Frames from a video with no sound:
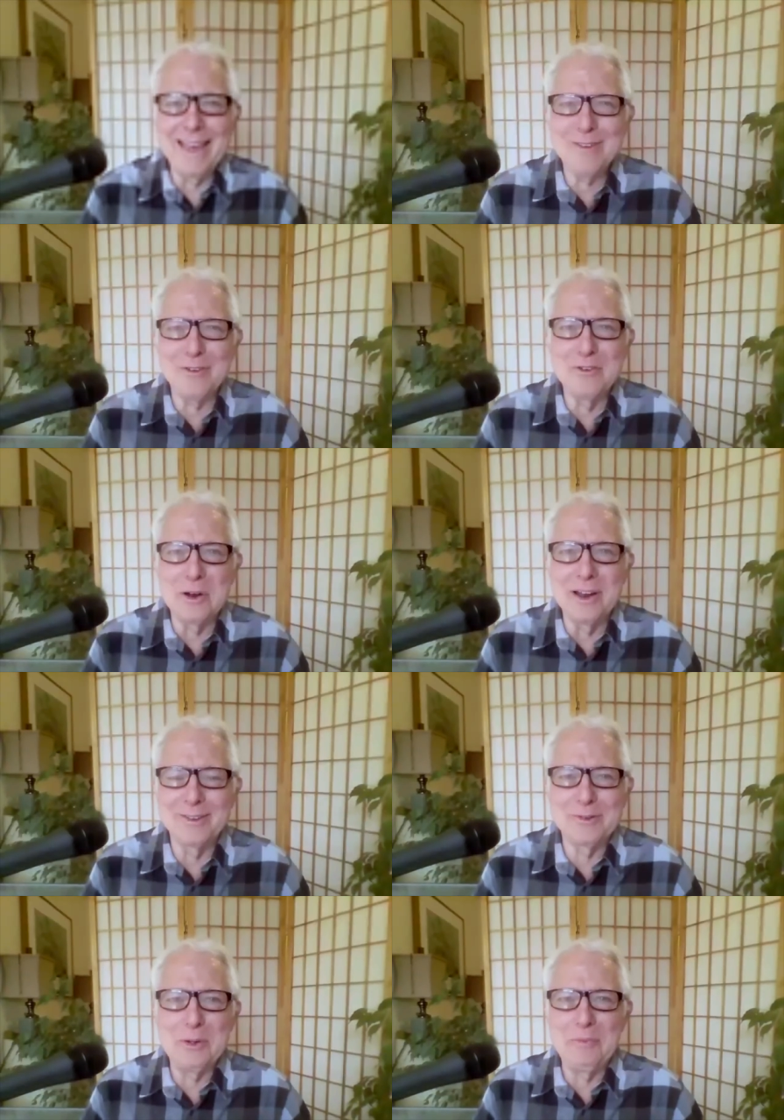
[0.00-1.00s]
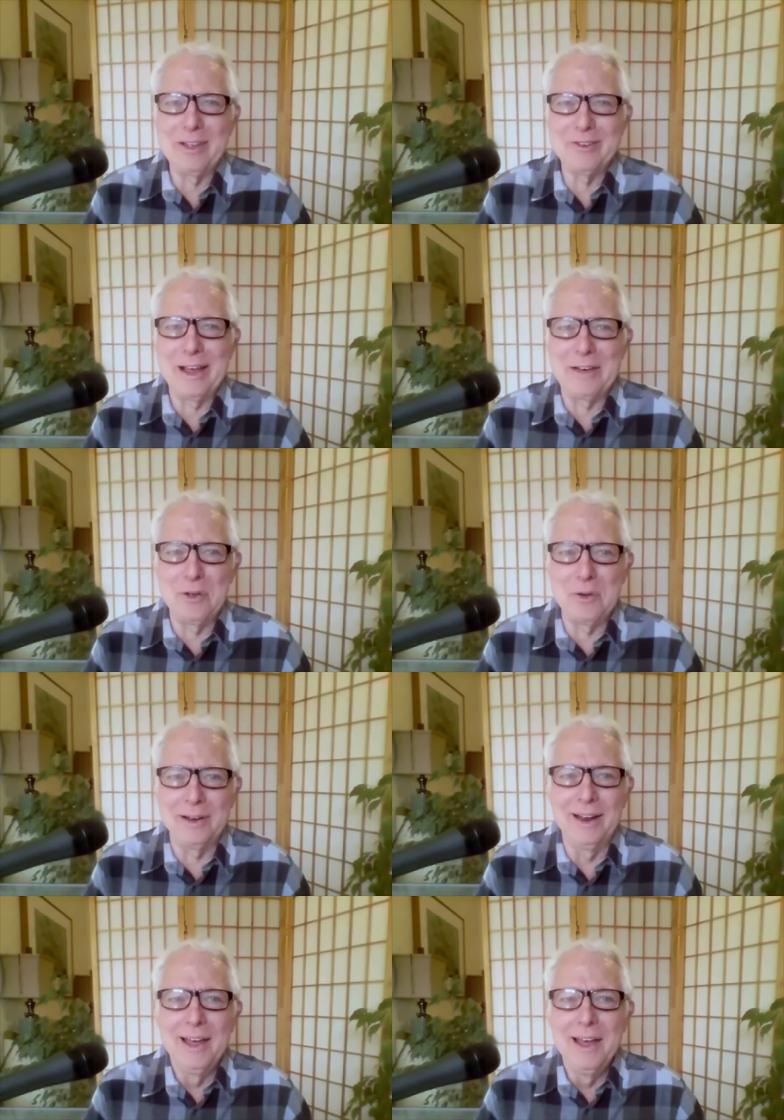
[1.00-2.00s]
for joining us. Real pleasure to have you on.
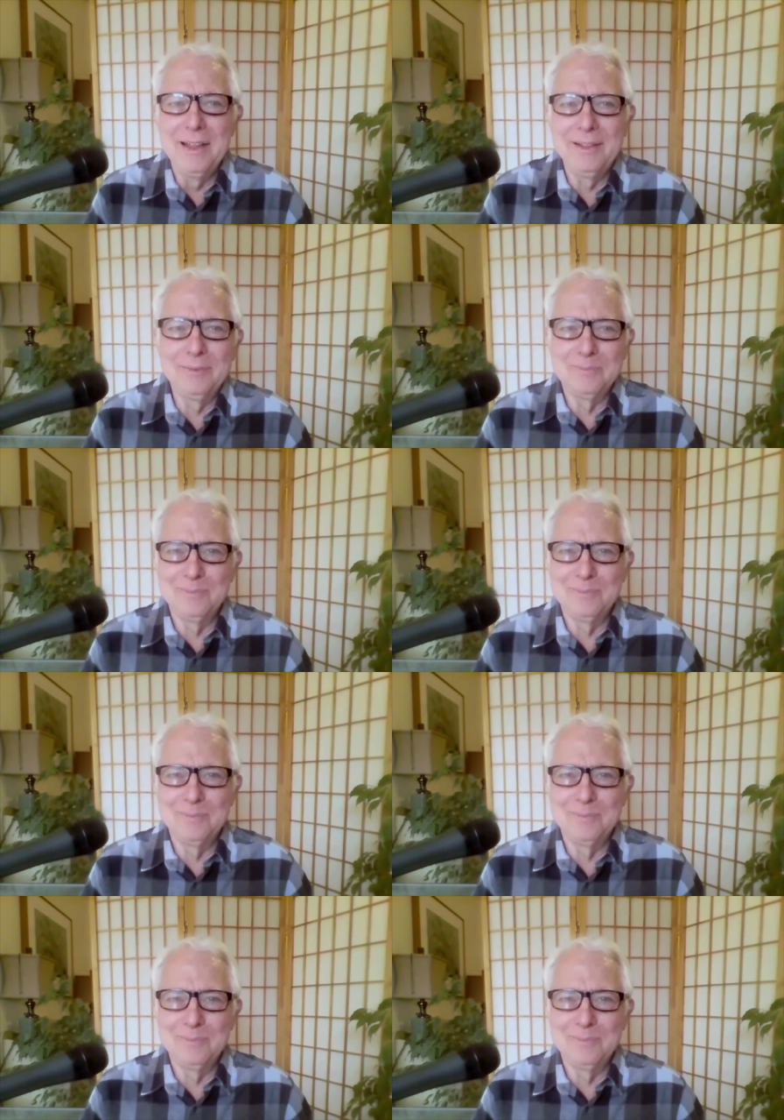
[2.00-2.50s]
My pleasure.